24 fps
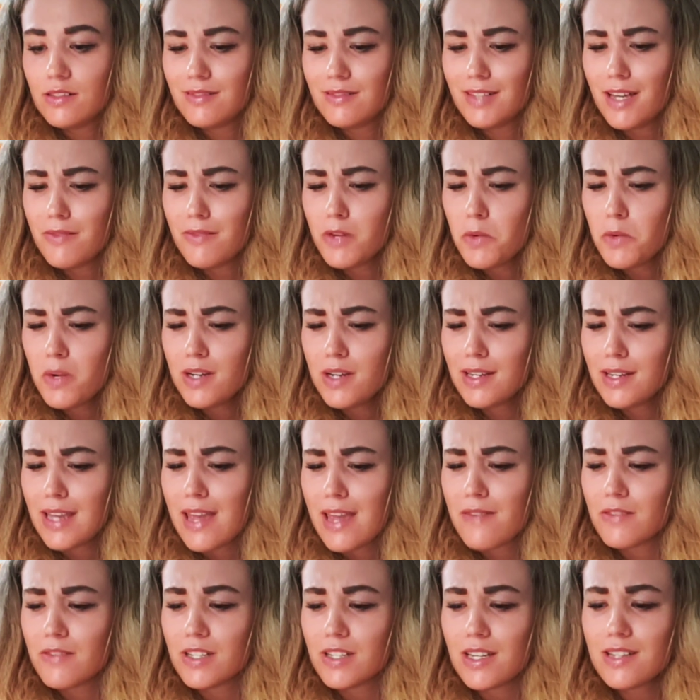Everyone
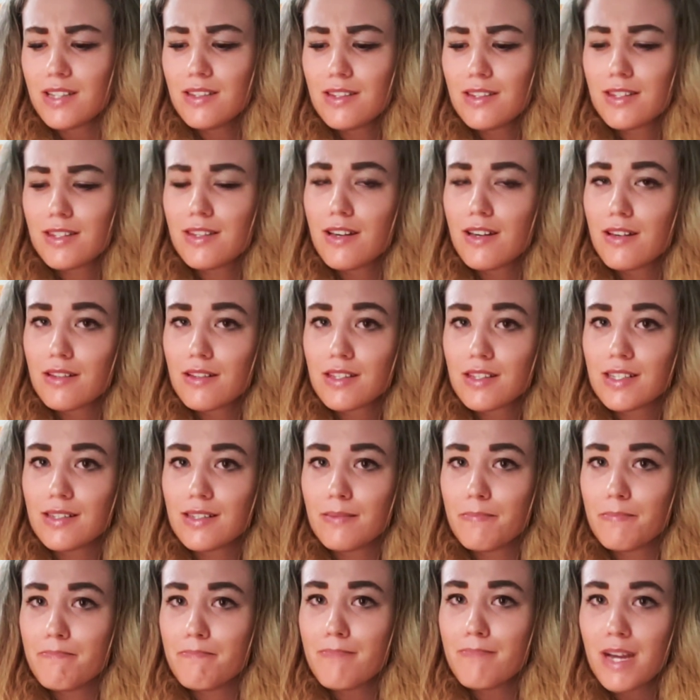gave an
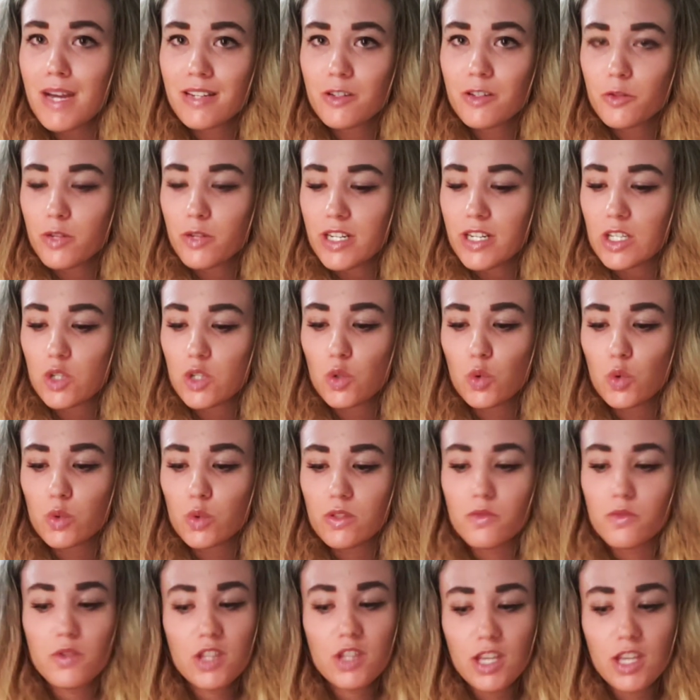uncertain, muttering sort
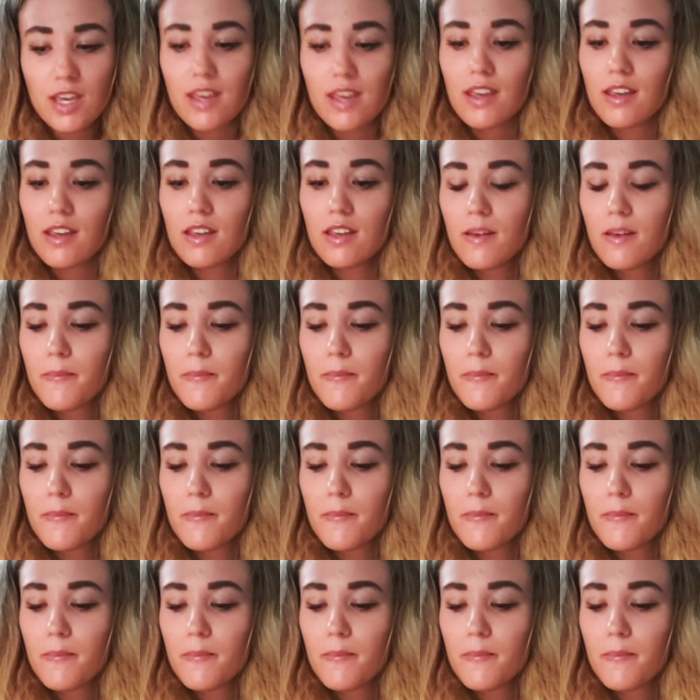of cheer.